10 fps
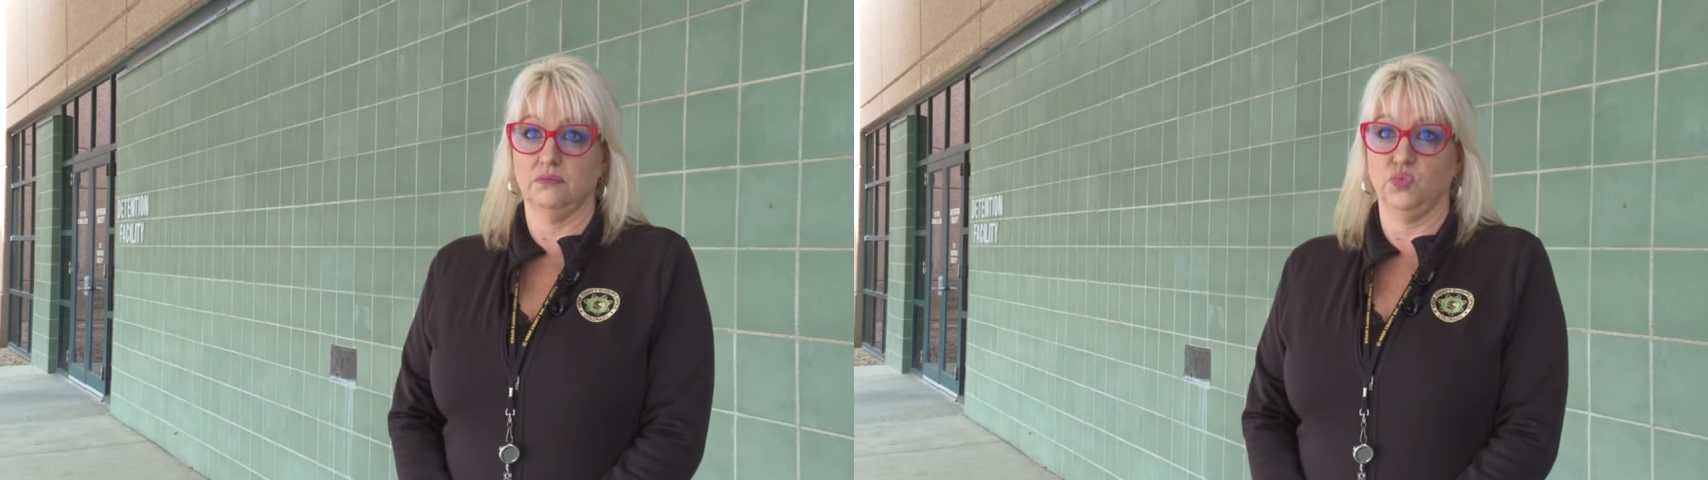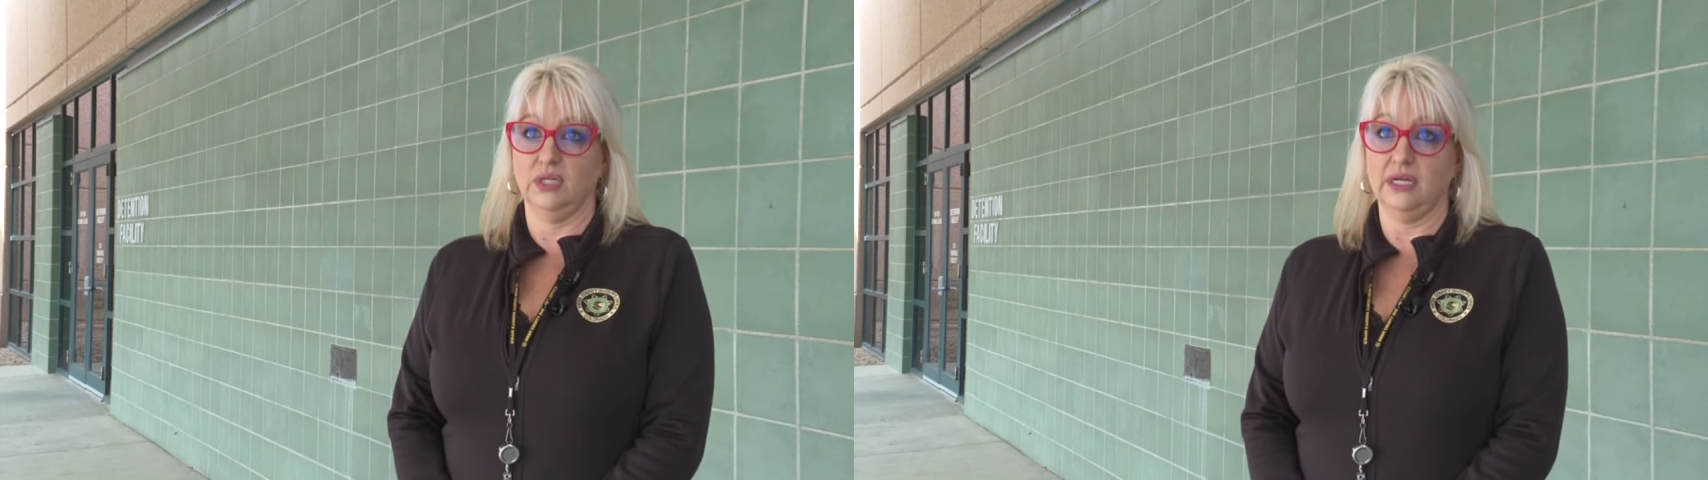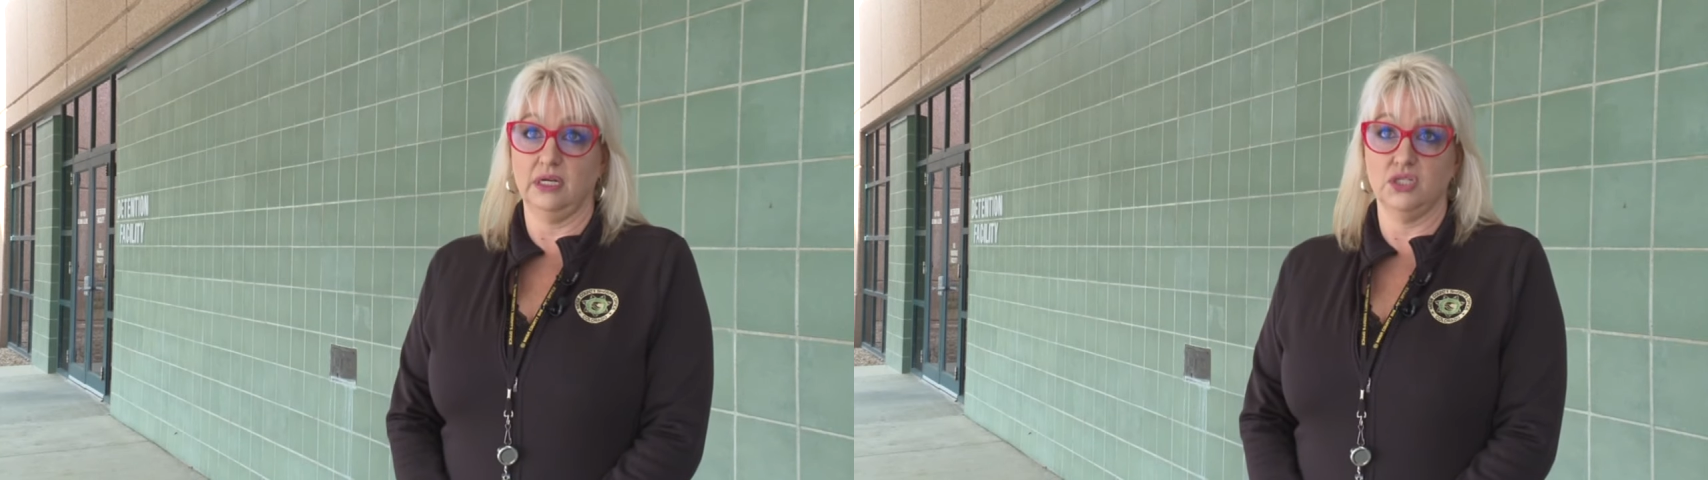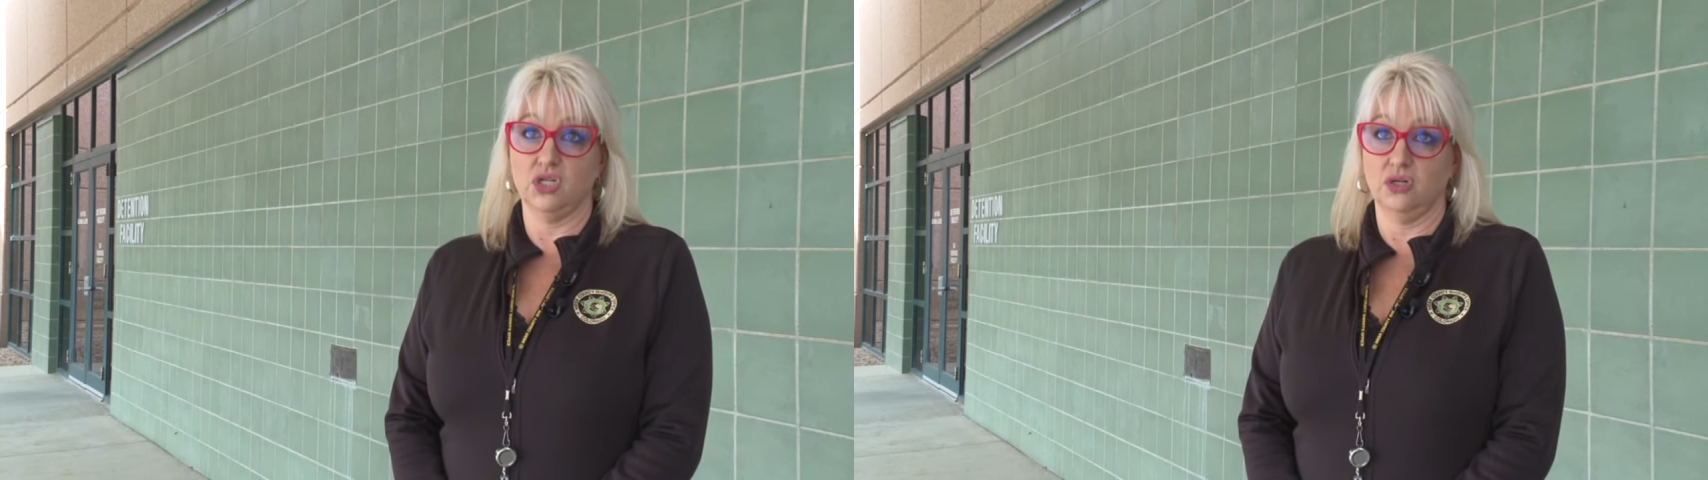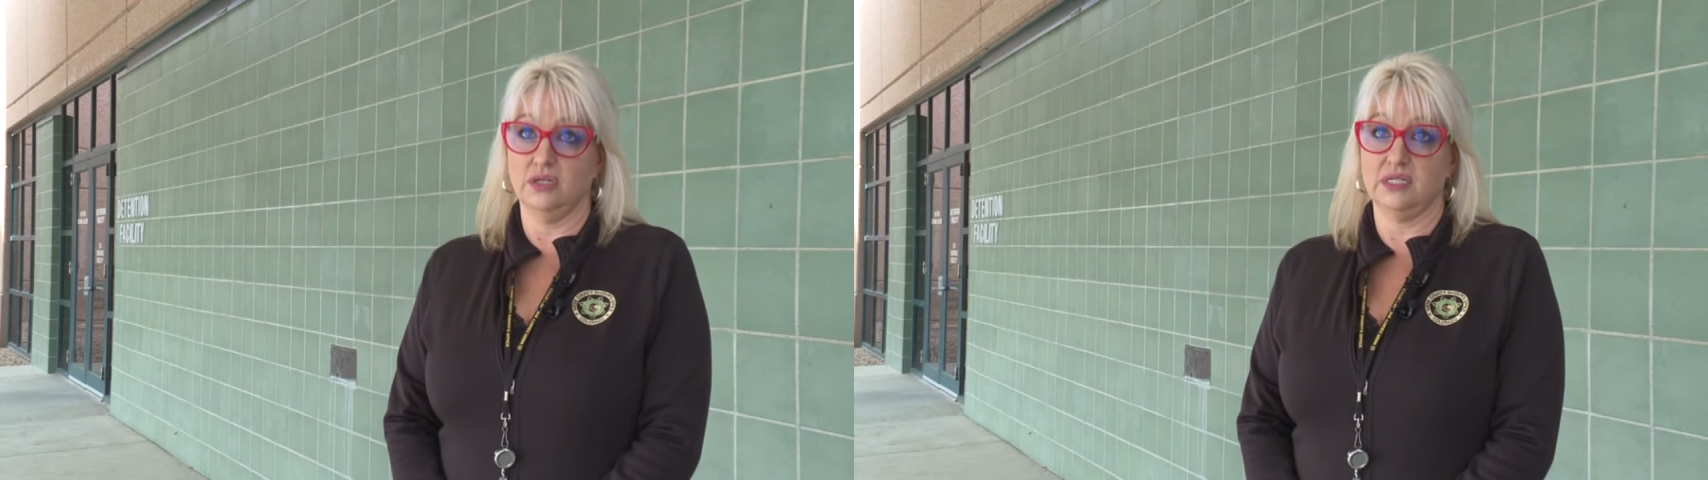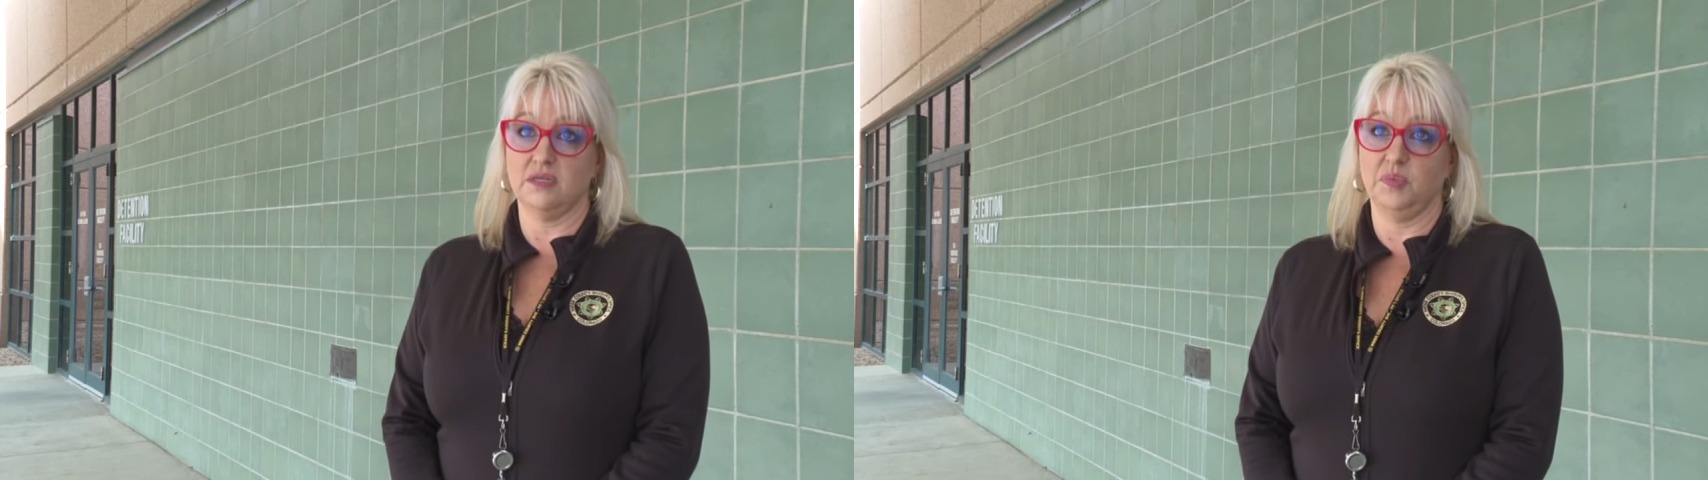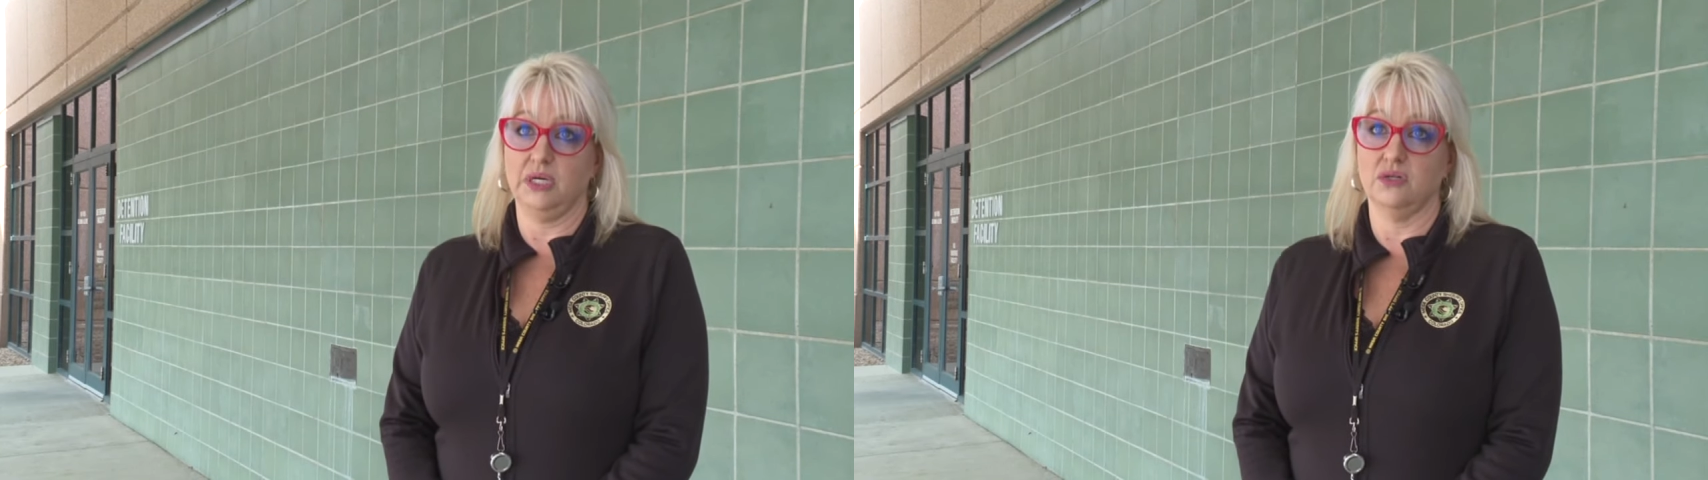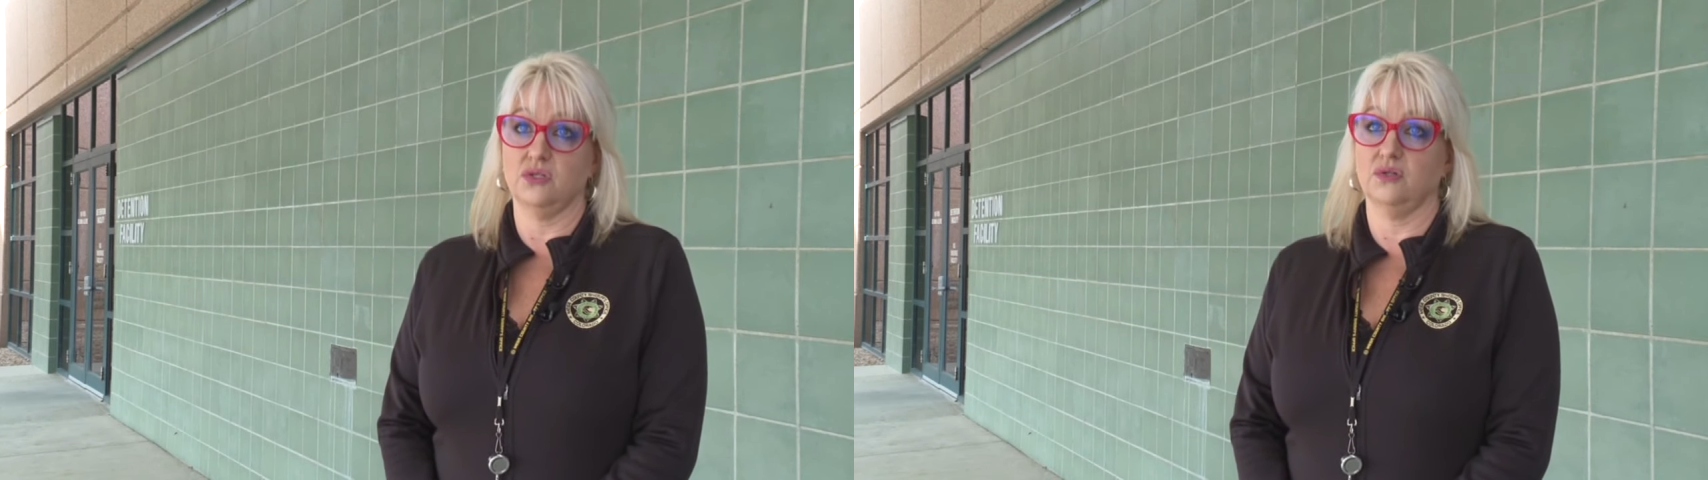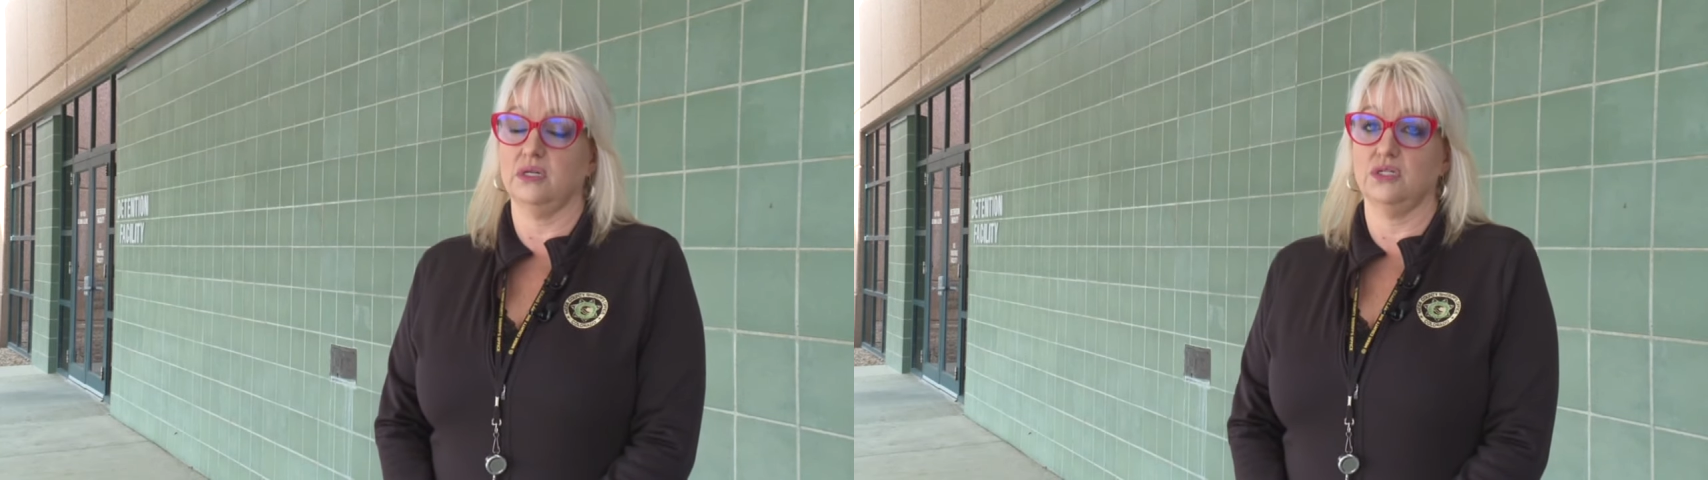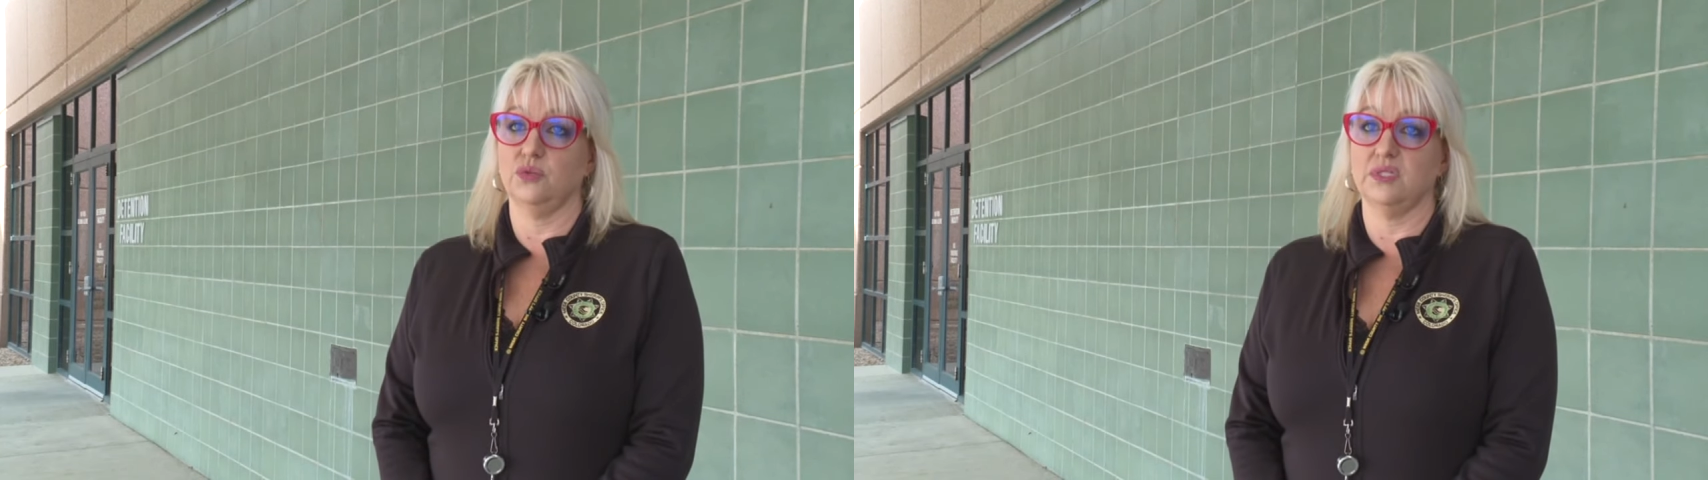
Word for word: relating to her disappearance or that she